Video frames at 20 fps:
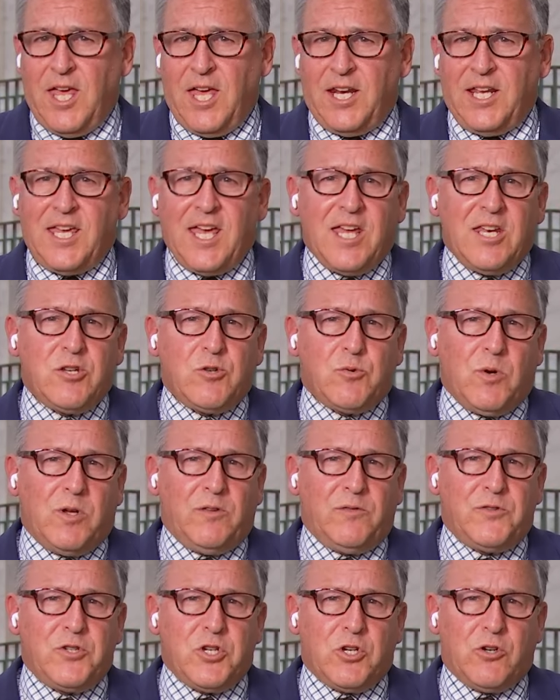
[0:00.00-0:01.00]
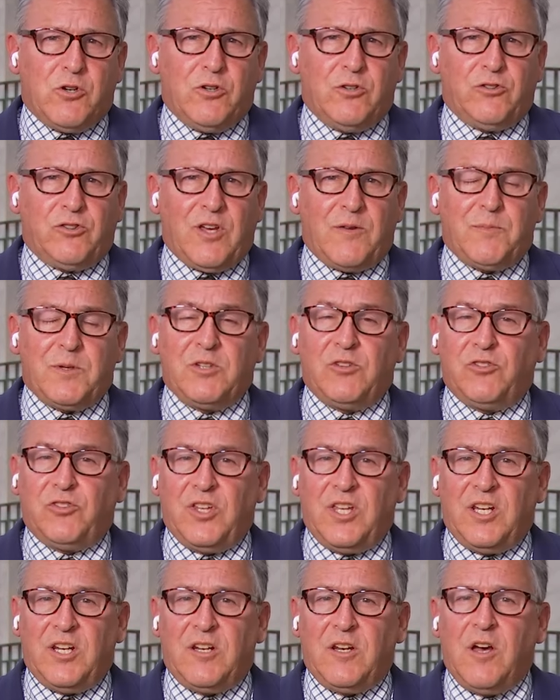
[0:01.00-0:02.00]
And again, 12 jurors have been
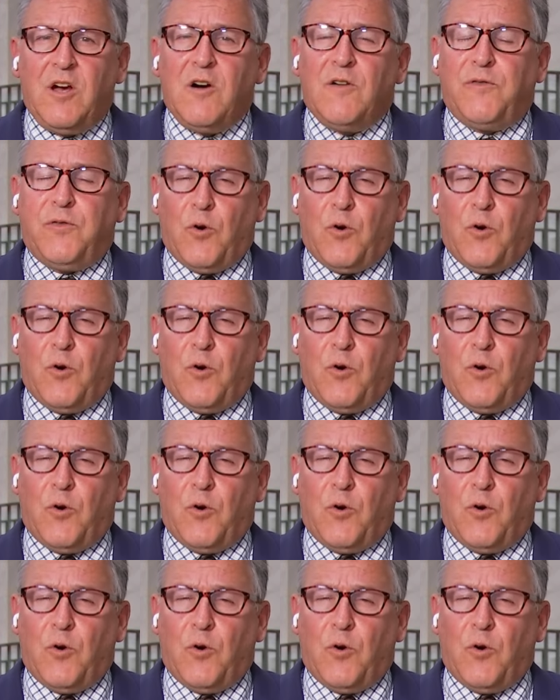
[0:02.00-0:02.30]
seated.